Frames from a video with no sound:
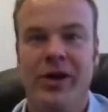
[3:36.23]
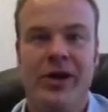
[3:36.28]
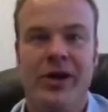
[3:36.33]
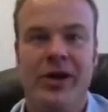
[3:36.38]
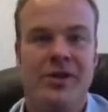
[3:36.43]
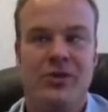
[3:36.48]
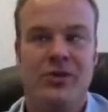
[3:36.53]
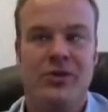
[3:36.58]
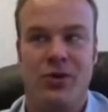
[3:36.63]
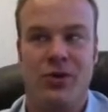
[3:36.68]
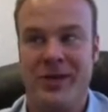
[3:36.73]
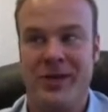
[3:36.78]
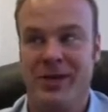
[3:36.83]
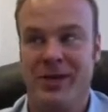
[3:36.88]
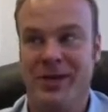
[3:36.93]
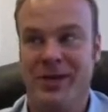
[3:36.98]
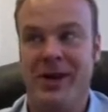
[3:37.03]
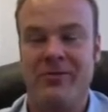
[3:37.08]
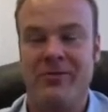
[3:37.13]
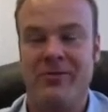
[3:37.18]

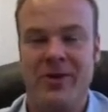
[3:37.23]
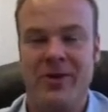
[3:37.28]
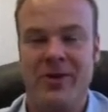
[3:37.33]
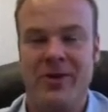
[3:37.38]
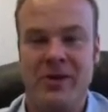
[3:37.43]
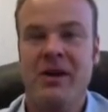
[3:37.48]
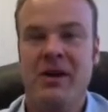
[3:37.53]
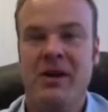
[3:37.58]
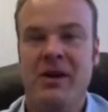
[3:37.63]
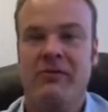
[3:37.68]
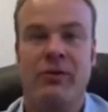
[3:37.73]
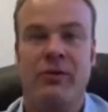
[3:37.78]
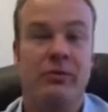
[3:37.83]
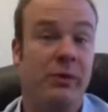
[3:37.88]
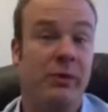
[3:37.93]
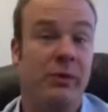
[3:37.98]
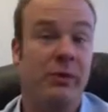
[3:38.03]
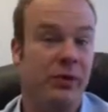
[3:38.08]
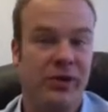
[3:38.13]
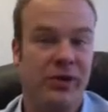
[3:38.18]
2011 for
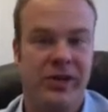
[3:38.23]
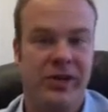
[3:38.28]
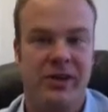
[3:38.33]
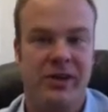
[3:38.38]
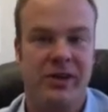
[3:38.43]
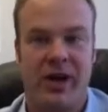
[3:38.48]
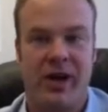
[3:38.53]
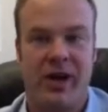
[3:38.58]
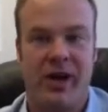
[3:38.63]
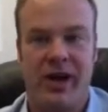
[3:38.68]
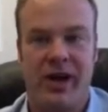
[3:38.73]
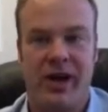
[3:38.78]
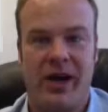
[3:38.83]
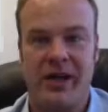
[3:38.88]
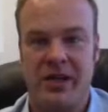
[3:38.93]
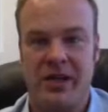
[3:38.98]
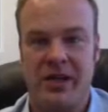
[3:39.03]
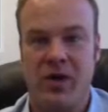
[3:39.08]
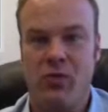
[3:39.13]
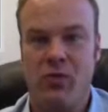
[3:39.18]
people looking at buying
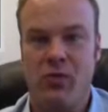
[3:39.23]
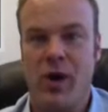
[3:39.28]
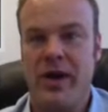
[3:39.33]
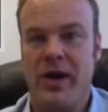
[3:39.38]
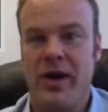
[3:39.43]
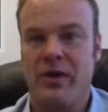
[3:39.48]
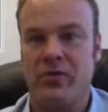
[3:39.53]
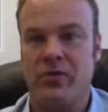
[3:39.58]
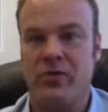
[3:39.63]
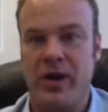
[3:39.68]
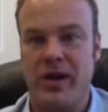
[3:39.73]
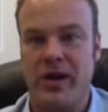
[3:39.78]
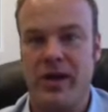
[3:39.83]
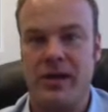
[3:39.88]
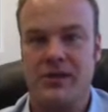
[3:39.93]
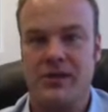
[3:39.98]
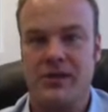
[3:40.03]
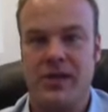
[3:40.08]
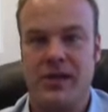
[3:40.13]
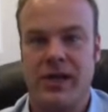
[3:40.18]
wedding
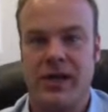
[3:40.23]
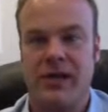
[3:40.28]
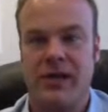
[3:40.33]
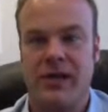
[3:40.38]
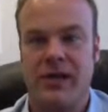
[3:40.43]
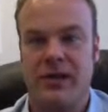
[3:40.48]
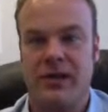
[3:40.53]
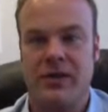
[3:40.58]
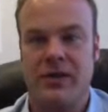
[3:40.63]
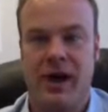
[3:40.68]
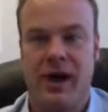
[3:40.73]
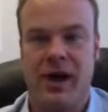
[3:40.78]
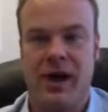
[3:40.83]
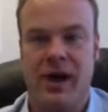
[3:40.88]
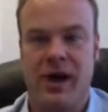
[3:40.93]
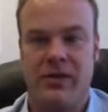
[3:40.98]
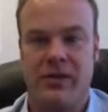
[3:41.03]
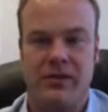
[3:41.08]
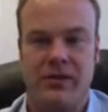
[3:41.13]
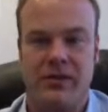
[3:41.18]
rings, and
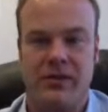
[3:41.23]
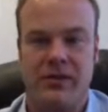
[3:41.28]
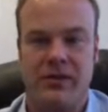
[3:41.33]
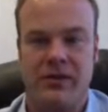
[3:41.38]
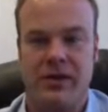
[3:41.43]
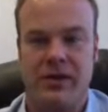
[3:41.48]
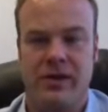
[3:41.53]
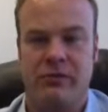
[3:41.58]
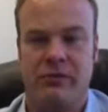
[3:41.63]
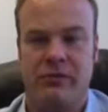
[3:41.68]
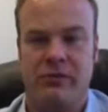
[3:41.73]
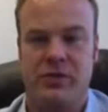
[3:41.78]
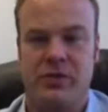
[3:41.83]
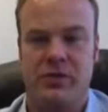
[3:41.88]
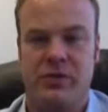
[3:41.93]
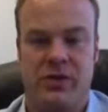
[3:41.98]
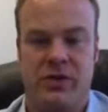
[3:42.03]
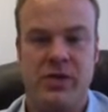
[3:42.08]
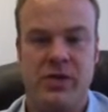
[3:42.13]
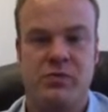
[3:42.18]
the
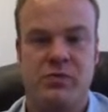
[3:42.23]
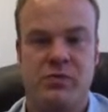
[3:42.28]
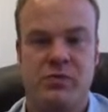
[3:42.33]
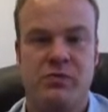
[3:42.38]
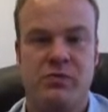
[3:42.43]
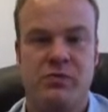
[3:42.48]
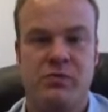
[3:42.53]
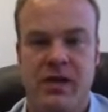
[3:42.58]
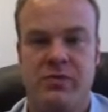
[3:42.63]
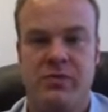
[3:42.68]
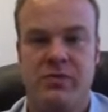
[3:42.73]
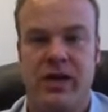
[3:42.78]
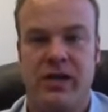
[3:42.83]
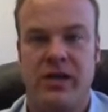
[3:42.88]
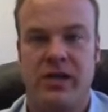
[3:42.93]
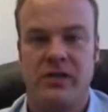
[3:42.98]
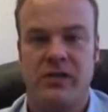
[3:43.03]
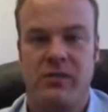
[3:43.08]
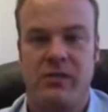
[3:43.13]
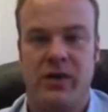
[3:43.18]
list was made by
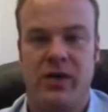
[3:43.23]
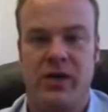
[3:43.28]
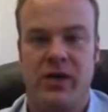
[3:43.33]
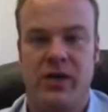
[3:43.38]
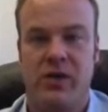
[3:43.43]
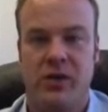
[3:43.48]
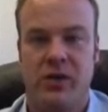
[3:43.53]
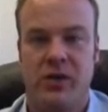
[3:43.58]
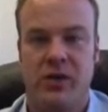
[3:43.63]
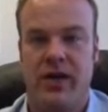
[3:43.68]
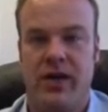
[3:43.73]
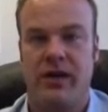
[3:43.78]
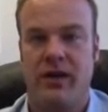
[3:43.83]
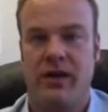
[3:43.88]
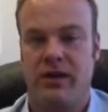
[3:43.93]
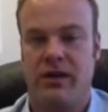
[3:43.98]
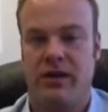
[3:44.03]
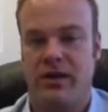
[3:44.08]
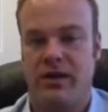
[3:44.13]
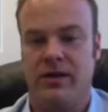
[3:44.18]
somebody who had
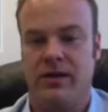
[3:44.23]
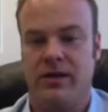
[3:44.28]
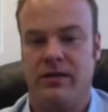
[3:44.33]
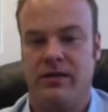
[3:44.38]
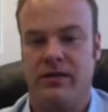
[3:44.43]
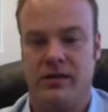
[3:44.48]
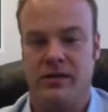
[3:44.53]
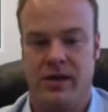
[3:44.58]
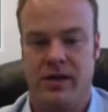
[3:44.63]
a